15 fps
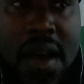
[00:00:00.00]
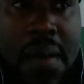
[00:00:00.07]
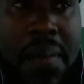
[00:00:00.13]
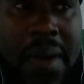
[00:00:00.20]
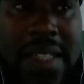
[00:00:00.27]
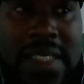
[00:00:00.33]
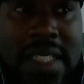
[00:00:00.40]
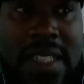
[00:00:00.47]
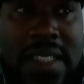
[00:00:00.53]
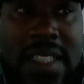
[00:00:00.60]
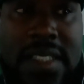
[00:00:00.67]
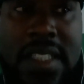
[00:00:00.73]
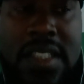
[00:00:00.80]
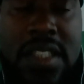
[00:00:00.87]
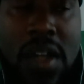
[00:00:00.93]
But
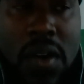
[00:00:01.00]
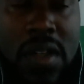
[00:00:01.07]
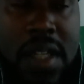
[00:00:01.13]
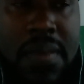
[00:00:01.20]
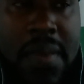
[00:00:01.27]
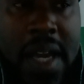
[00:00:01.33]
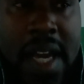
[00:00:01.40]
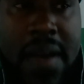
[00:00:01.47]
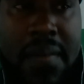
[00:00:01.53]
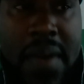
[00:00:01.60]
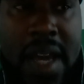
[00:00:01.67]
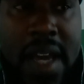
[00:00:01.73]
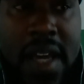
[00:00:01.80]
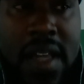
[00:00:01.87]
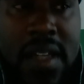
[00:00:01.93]
this is totally
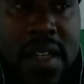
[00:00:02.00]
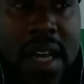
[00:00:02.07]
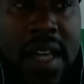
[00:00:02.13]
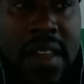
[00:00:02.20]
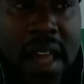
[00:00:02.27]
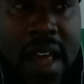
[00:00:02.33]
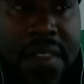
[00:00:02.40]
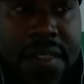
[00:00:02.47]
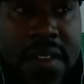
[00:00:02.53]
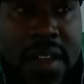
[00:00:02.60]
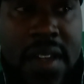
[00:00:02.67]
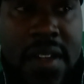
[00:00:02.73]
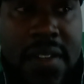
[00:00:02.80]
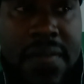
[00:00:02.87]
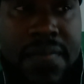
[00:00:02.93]
man-made, I
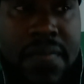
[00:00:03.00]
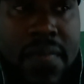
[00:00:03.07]
think.